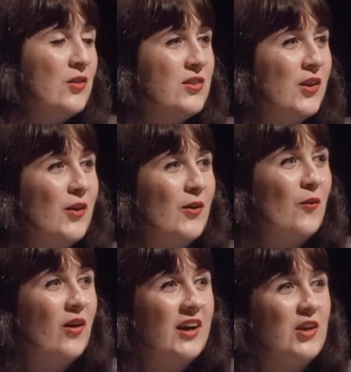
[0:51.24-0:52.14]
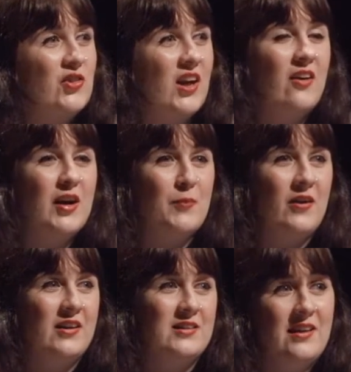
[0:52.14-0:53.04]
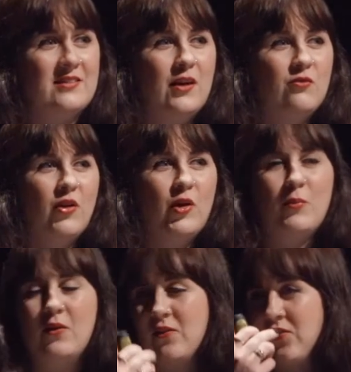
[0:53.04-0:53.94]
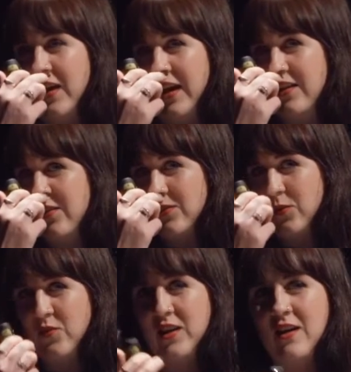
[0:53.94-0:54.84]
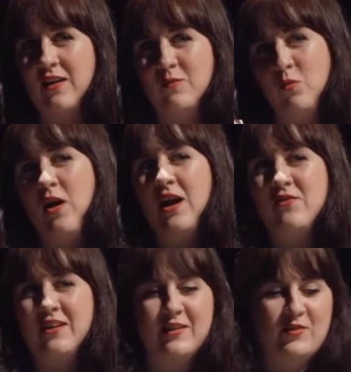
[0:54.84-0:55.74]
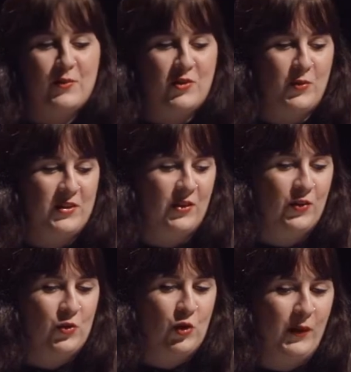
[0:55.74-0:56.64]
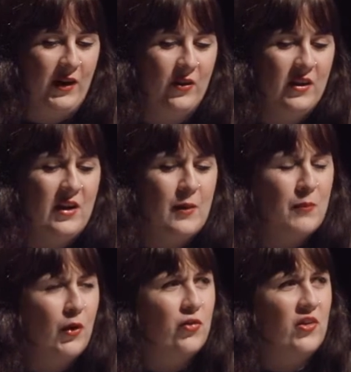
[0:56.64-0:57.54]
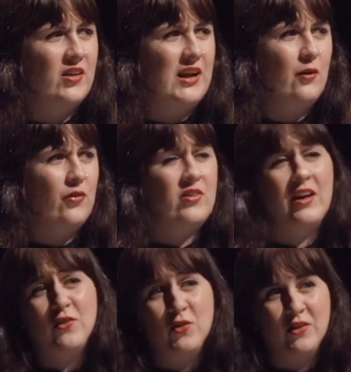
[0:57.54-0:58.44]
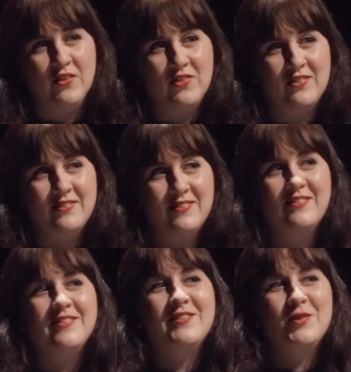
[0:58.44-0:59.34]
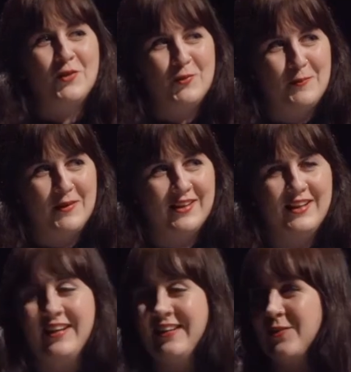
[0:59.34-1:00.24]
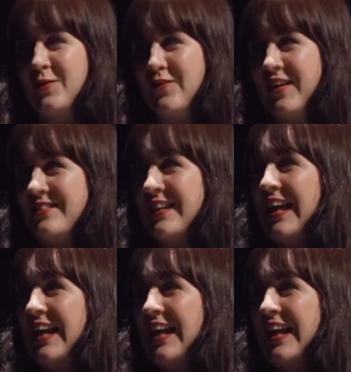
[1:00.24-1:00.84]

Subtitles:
Two, I usually hide behind things like robots and VR, whatever subject we've been told to talk about. Most recently, it was sex toys. Talk to me about that later, it's pretty rad.